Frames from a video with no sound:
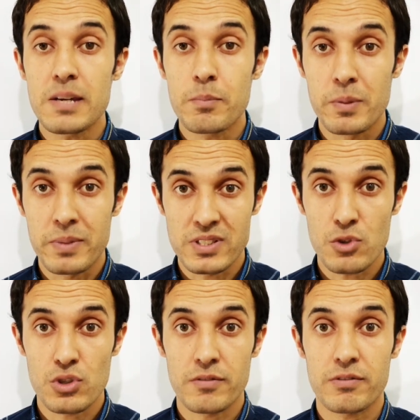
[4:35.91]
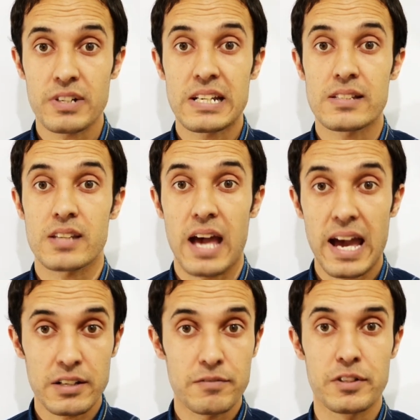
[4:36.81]
preposition phrase
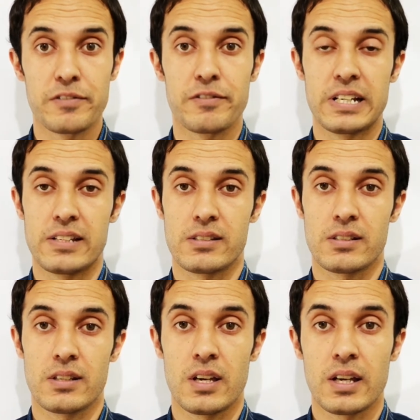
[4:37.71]
and adverb phrase